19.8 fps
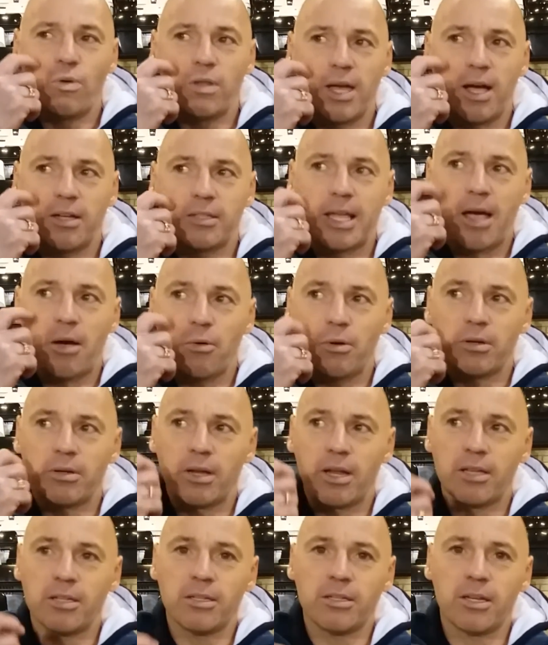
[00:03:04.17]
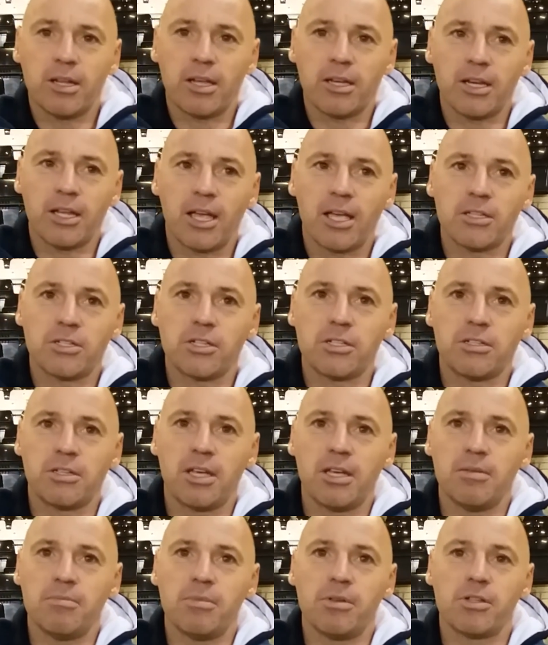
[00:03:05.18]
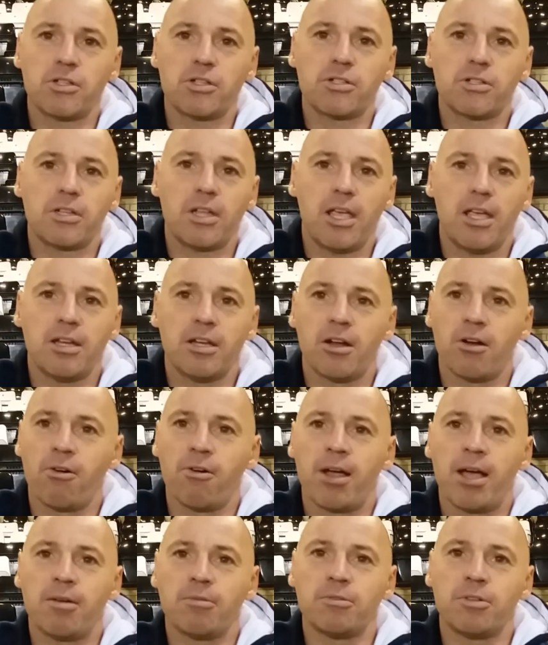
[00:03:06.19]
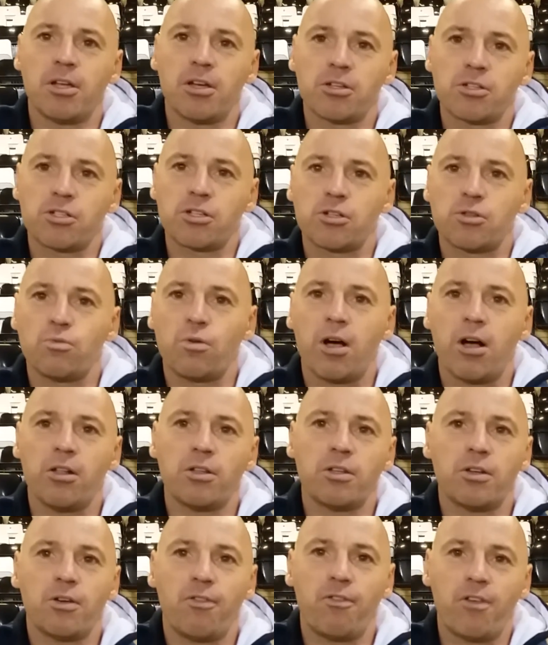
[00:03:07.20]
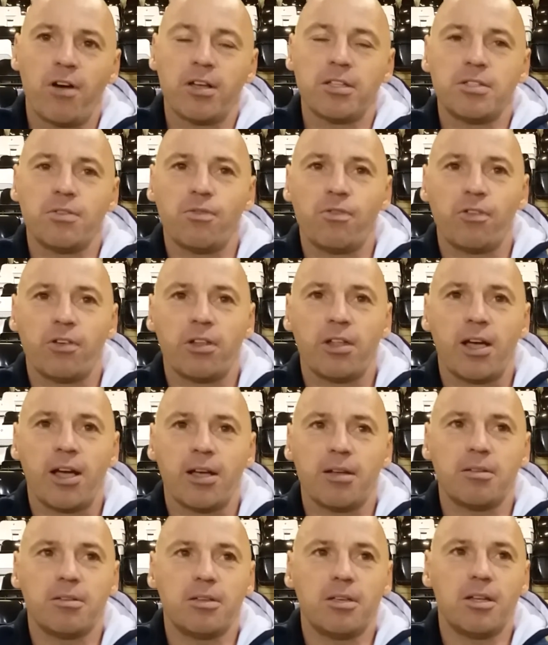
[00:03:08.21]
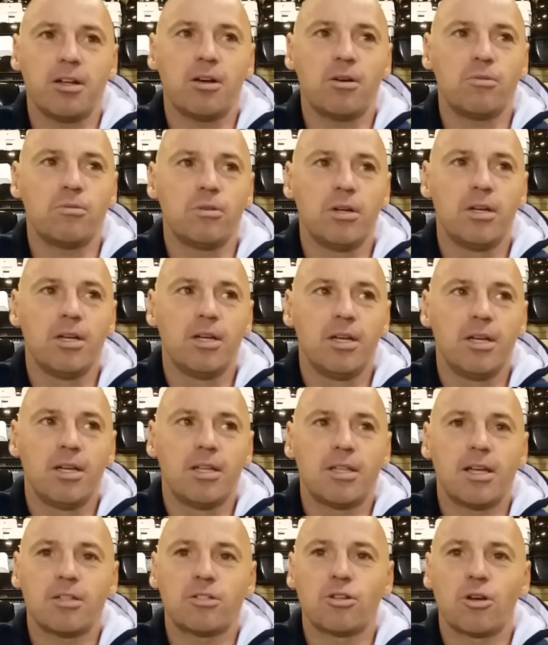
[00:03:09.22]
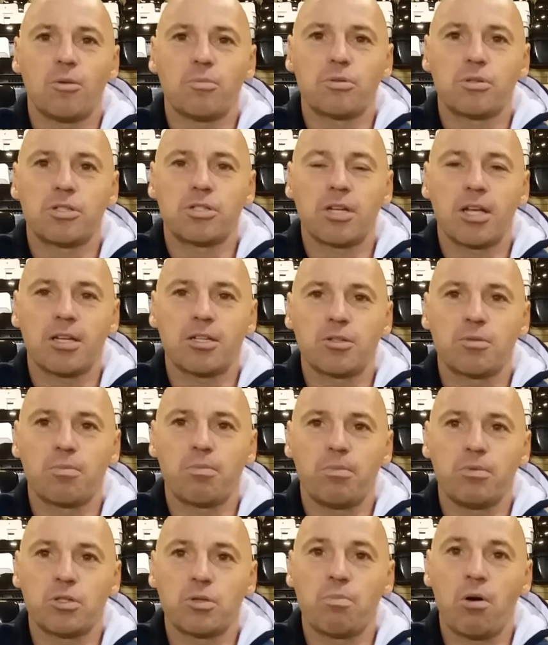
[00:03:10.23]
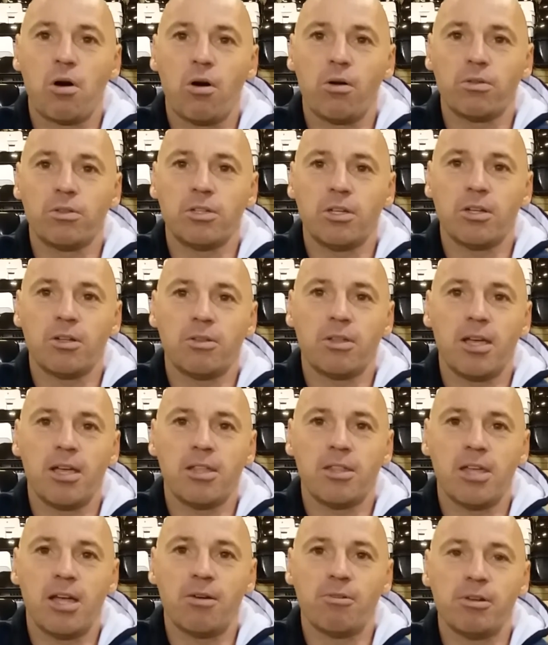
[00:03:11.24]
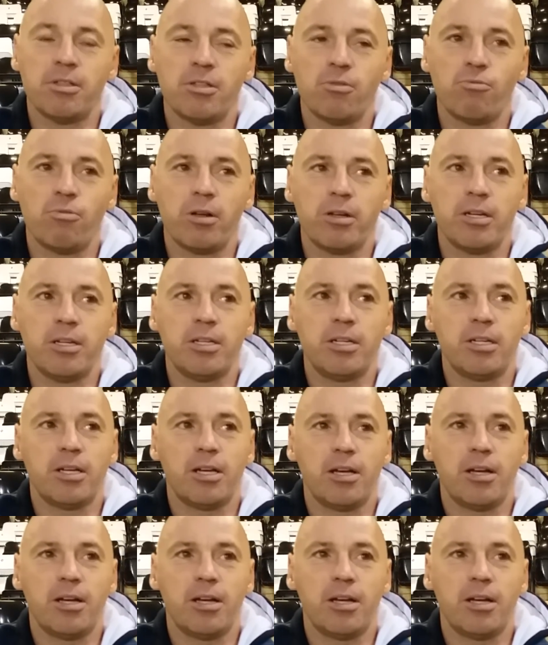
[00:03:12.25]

And without a doubt, and against a team that's in and around us as well, that are fighting for that, that top 6 spot. They're in the running.